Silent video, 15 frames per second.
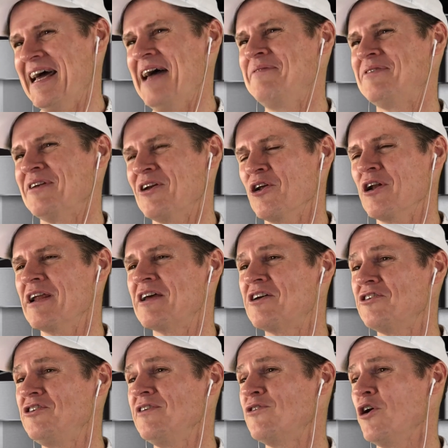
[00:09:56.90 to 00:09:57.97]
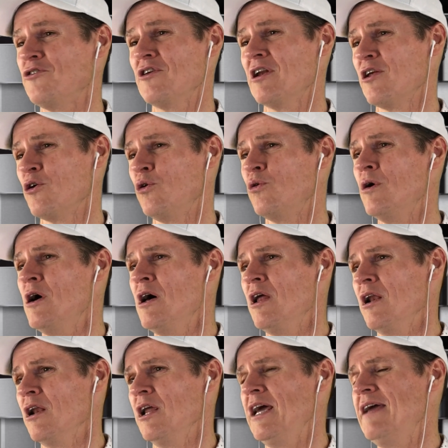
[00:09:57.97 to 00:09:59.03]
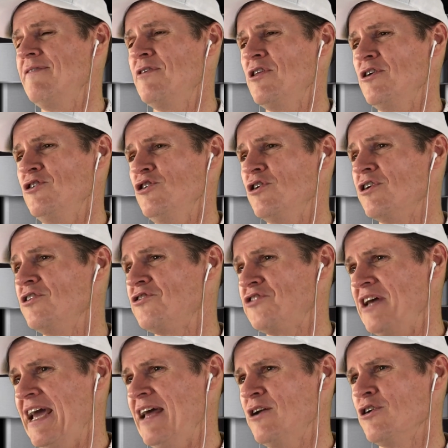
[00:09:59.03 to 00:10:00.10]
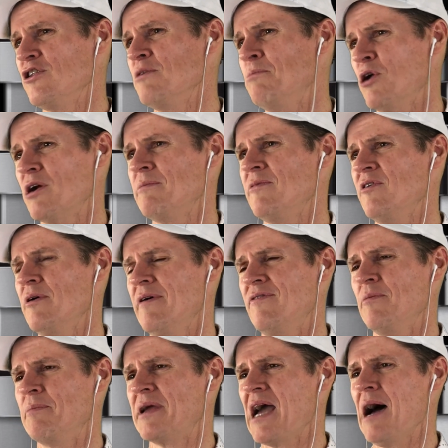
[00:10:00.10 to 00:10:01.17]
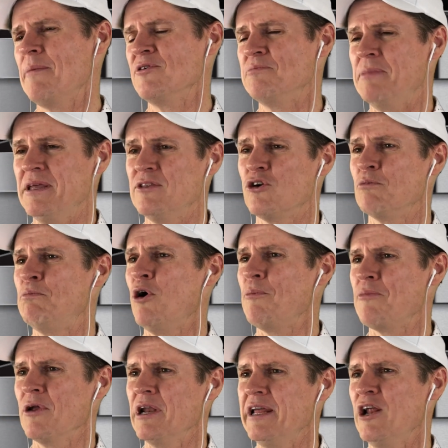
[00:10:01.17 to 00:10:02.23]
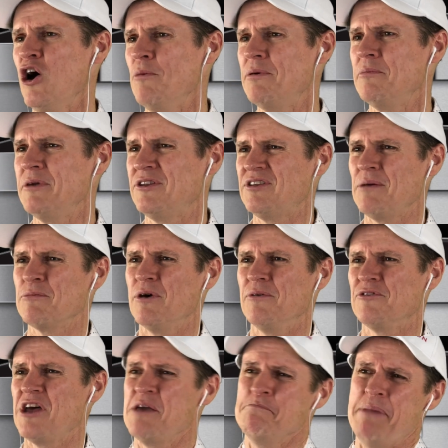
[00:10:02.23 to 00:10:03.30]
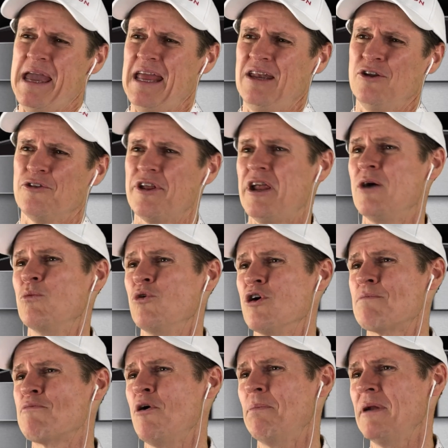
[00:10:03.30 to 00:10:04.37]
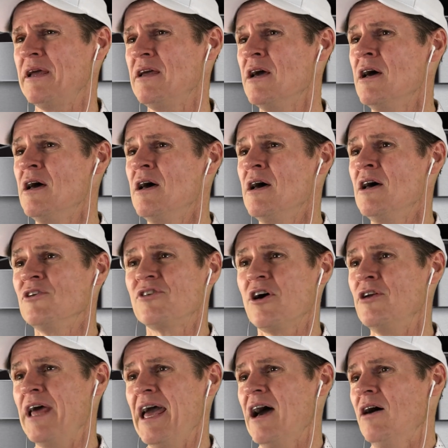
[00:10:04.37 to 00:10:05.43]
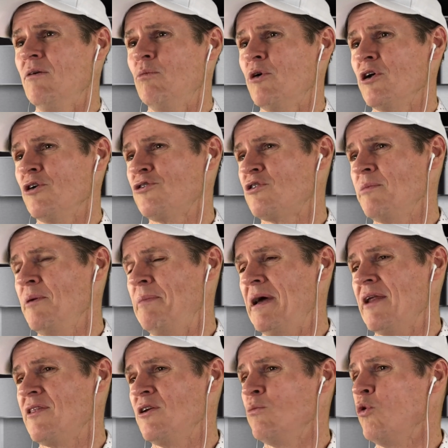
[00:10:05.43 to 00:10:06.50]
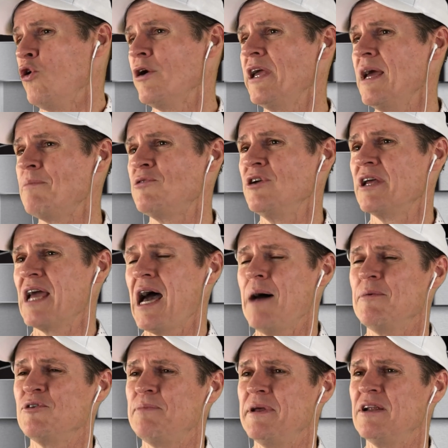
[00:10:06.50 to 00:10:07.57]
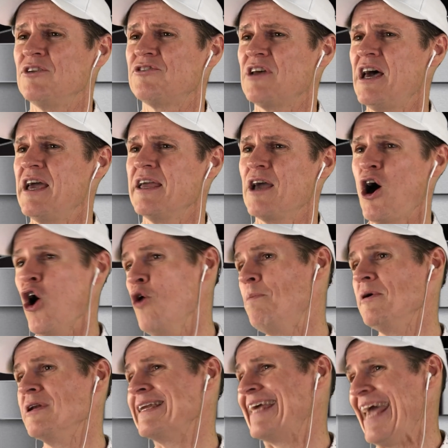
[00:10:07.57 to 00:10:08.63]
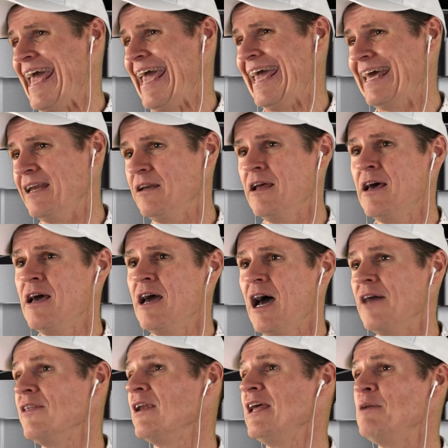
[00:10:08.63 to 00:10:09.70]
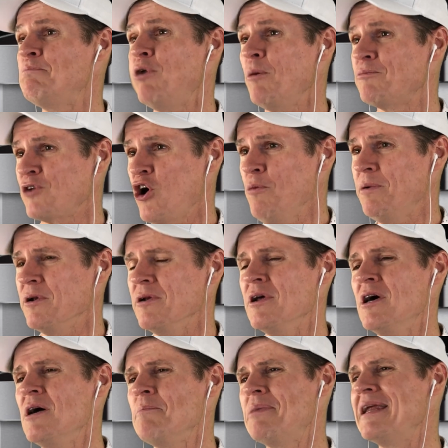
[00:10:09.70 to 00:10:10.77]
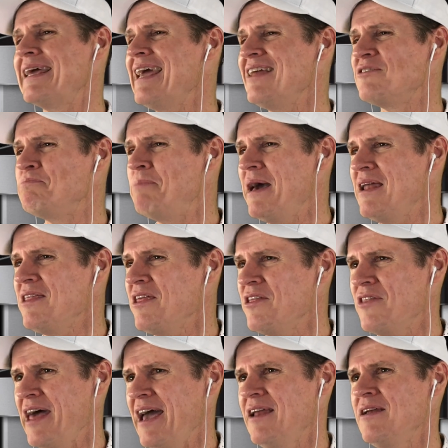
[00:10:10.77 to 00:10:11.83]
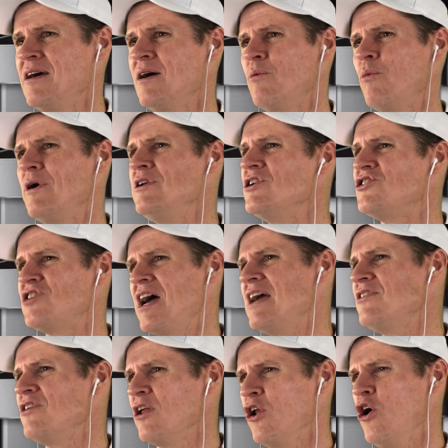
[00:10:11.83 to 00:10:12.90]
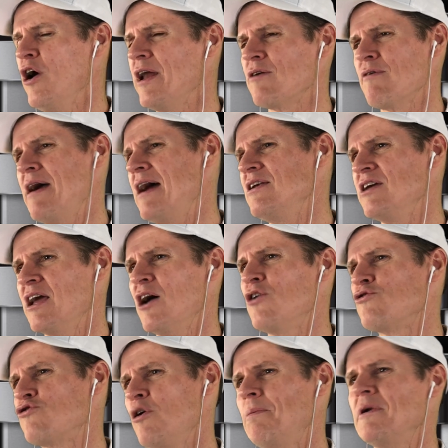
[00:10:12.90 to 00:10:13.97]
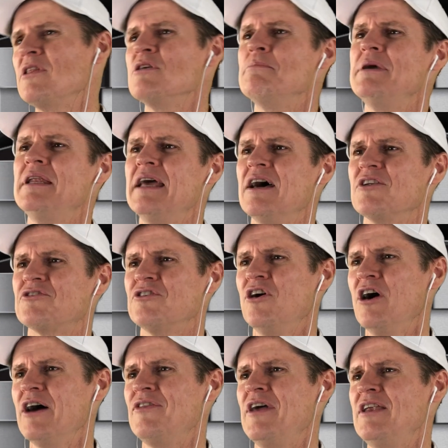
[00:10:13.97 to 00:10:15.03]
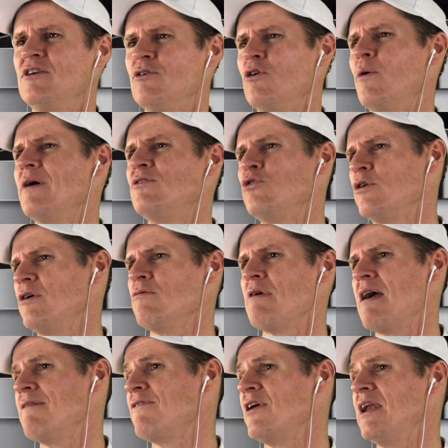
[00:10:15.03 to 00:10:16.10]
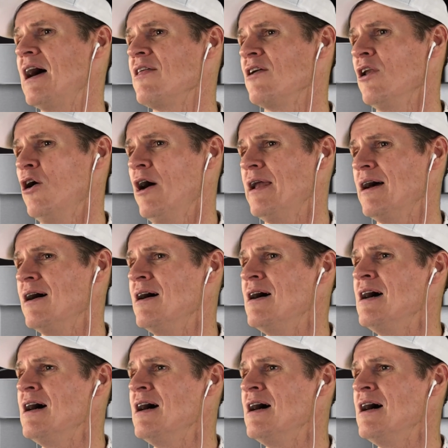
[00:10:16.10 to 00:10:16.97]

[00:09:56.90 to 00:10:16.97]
Absolutely, because you've got the little lever that you can stand on the bottom of a garbage bin that'll pop the lid open, sometimes they bend or they don't work properly. So now, what else could be better than walking up to your garbage bin and saying open can, and the lid pops open? But it gets better than that. When you take the liner out and you go and drop it in the bin outside, then you're always looking around for that other liner.